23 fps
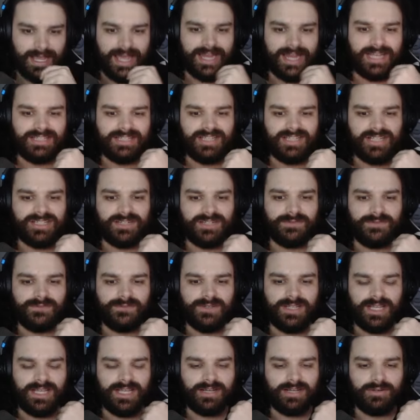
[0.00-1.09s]
and it doesn't
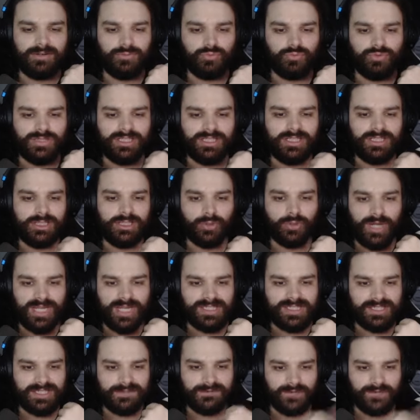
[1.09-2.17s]
feel like a really crazy